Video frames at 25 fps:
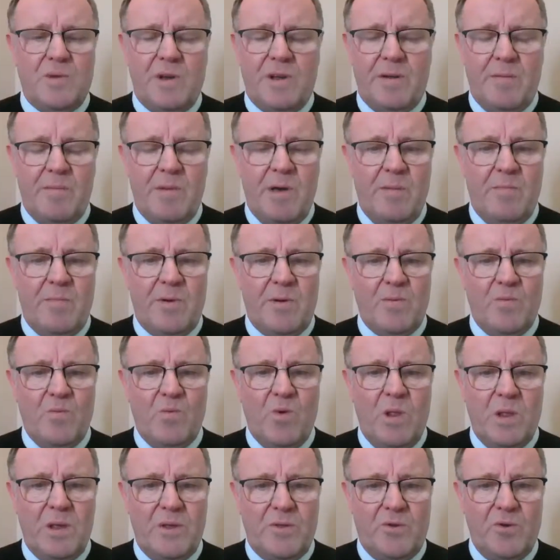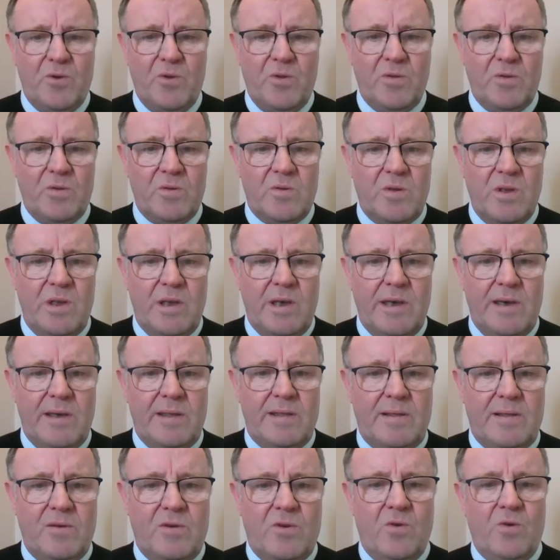when I remember, Willie Doolan
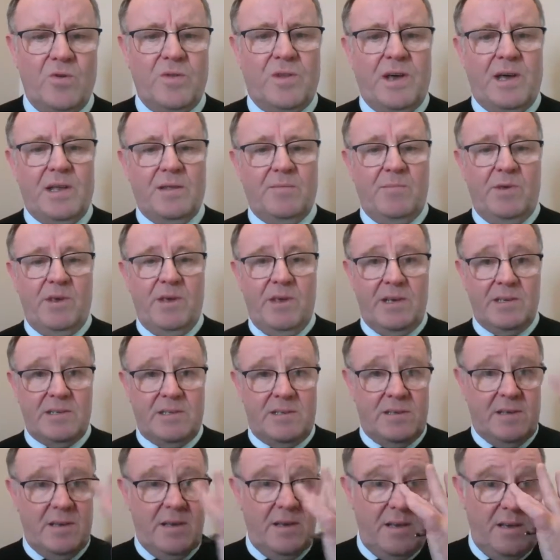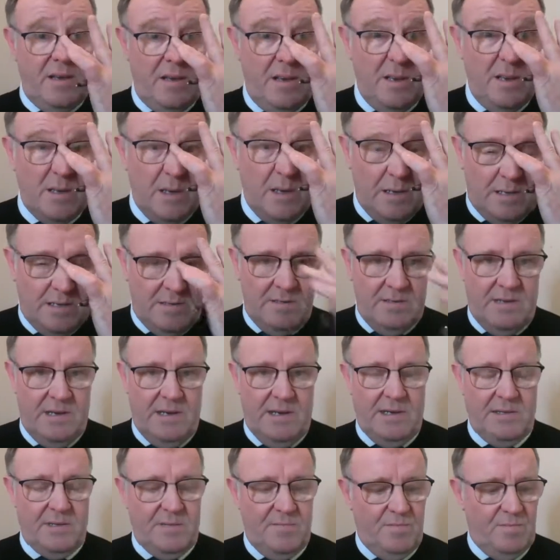contacted me yesterday. He's got
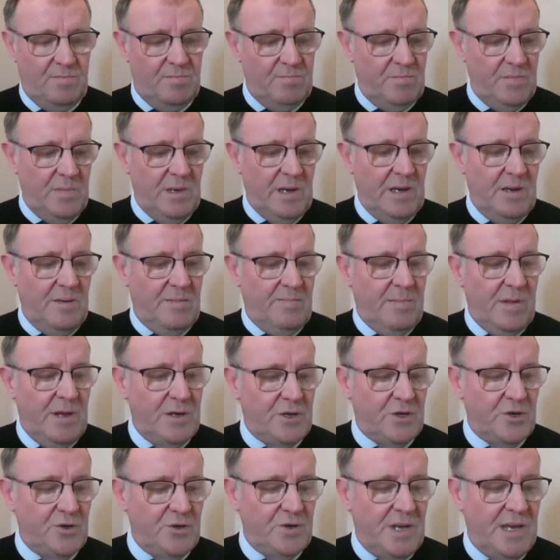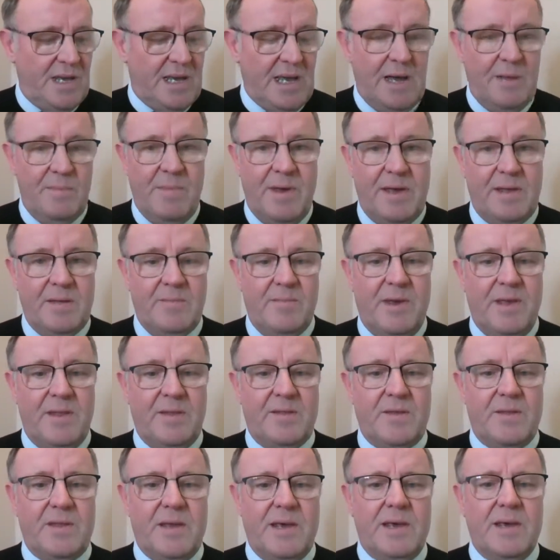some issues that he can't make the meeting
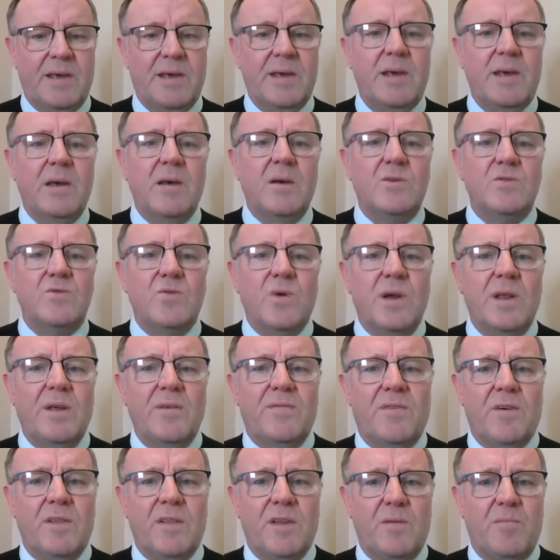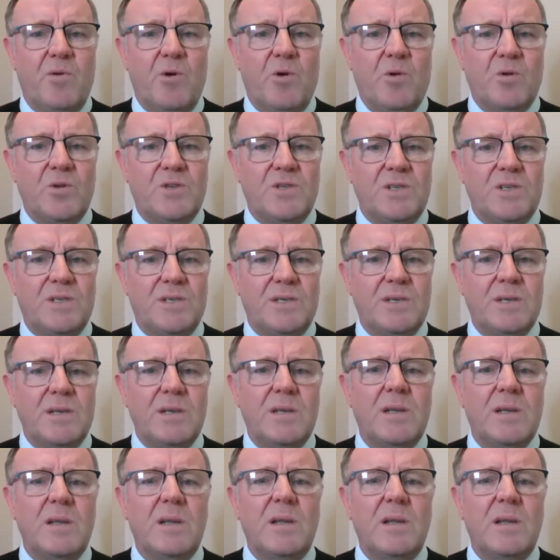today. So any further apologies?